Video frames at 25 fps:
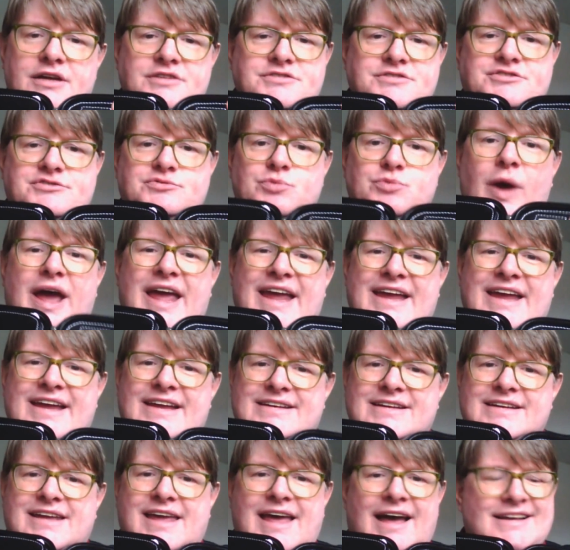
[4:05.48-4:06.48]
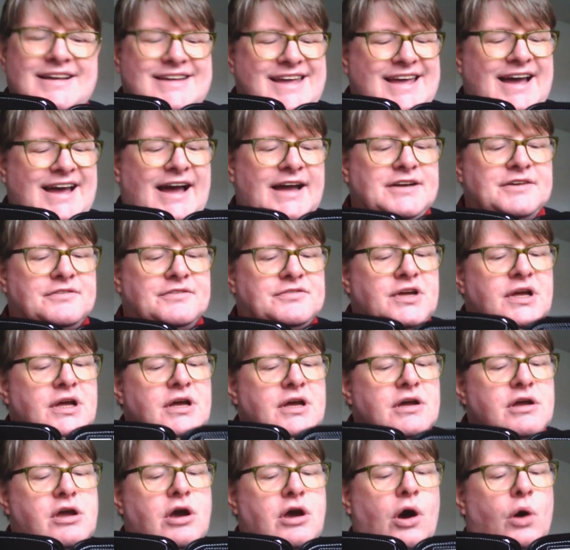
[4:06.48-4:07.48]
suede kind of
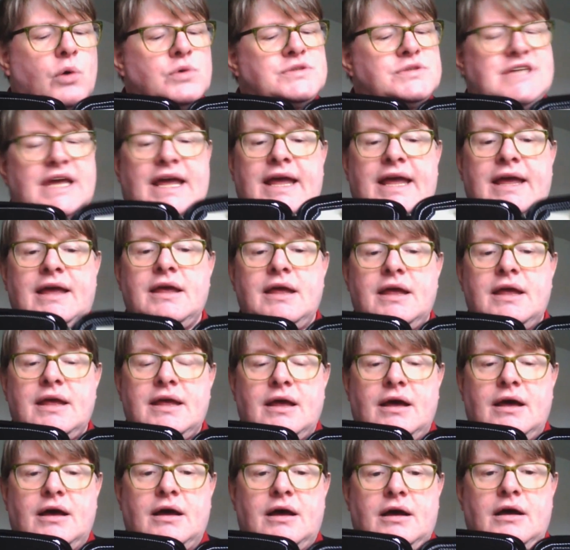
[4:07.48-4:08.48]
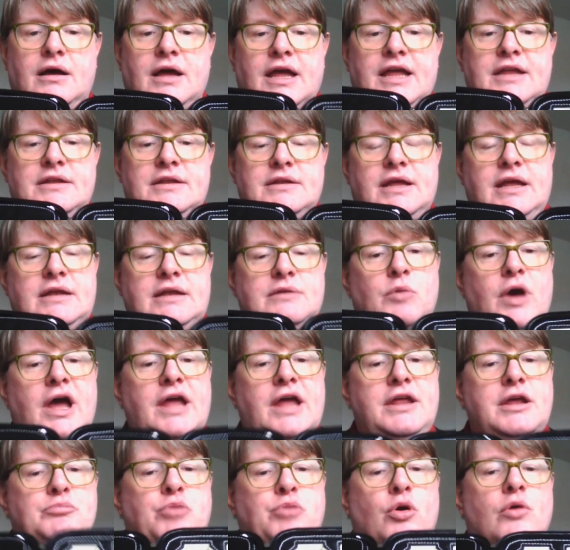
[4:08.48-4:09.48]
coating in where
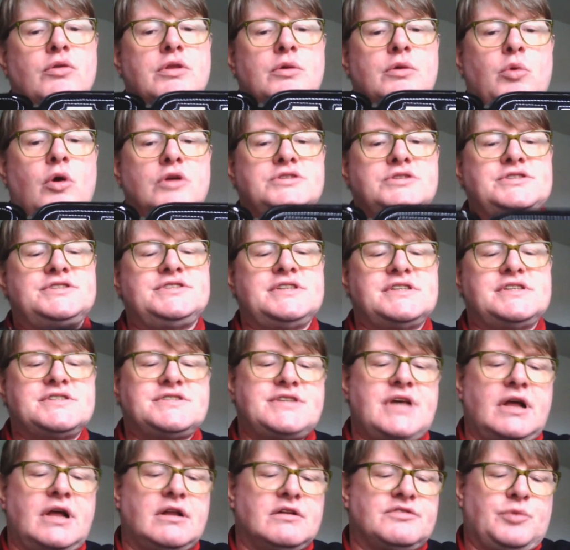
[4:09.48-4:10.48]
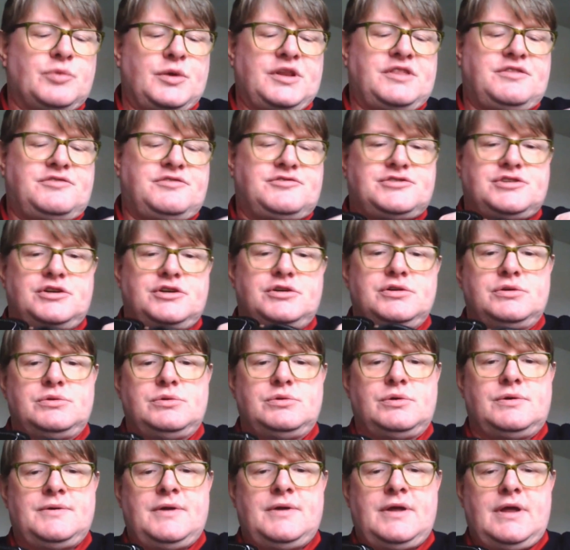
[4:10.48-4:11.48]
you put the watches itself, with 2